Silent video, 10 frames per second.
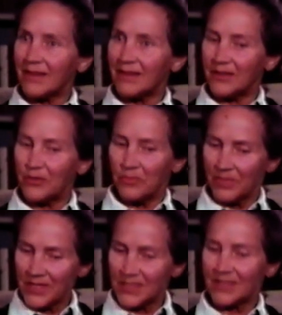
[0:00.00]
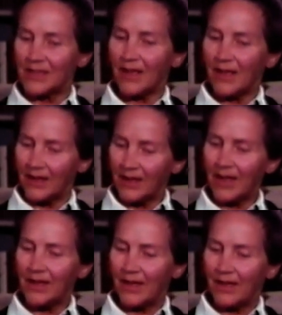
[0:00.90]
you going to do if they
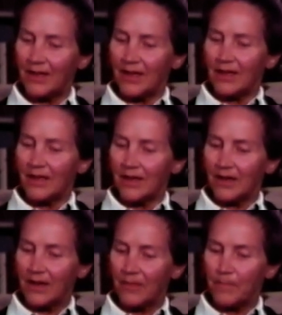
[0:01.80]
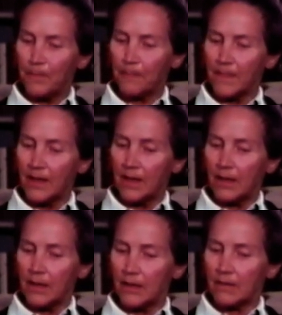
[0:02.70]
say, well, we will shoot
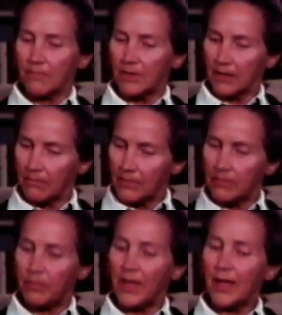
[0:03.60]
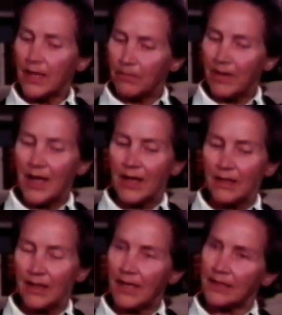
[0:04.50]
30 children or so
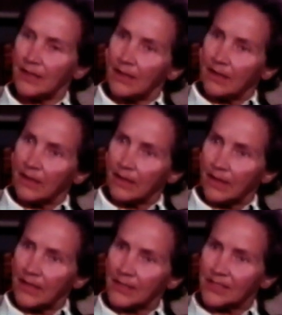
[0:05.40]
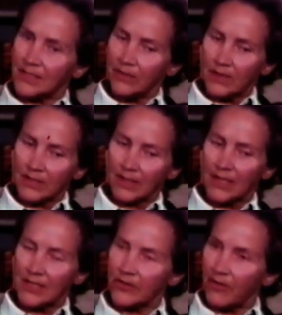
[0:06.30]
if you don't do this or that?
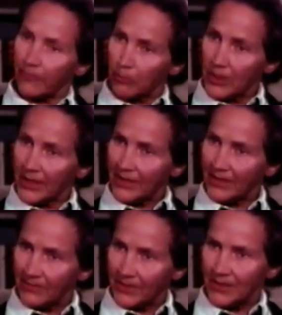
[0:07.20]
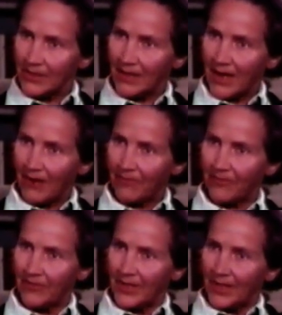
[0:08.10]
You can be blackmailed into almost
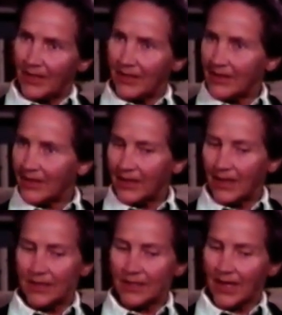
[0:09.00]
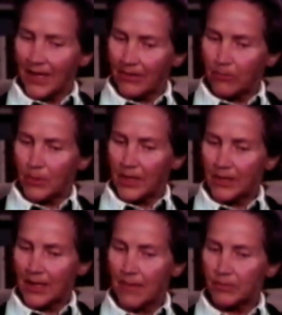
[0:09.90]
everything. But on
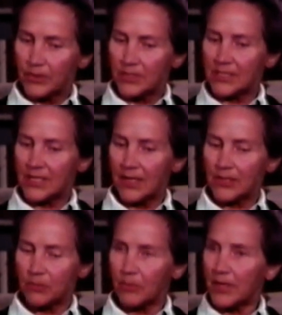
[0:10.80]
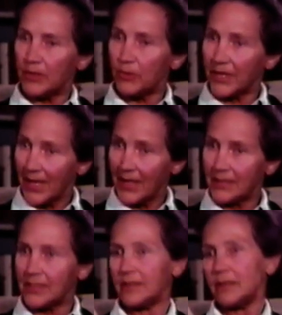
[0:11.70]
the whole, you must make up your
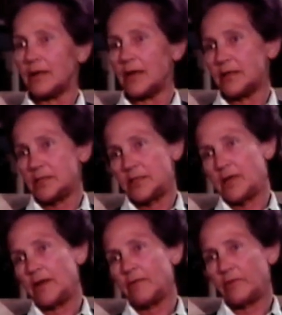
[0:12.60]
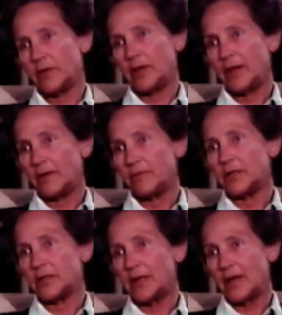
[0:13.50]
mind, are you going to
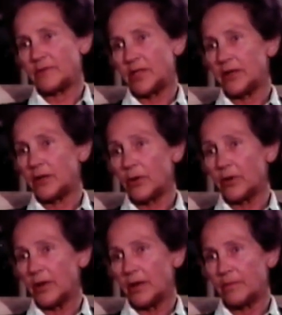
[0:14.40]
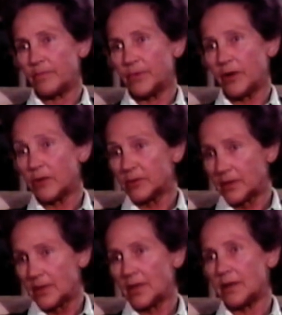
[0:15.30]
defend your community and your
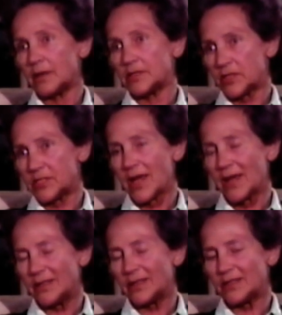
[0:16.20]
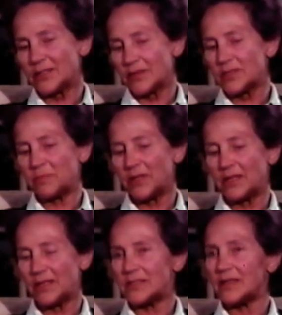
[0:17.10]
society by being
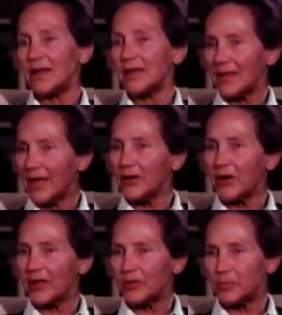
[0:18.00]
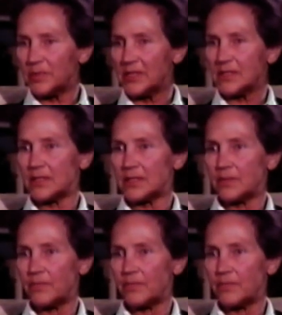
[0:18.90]
tough, or are you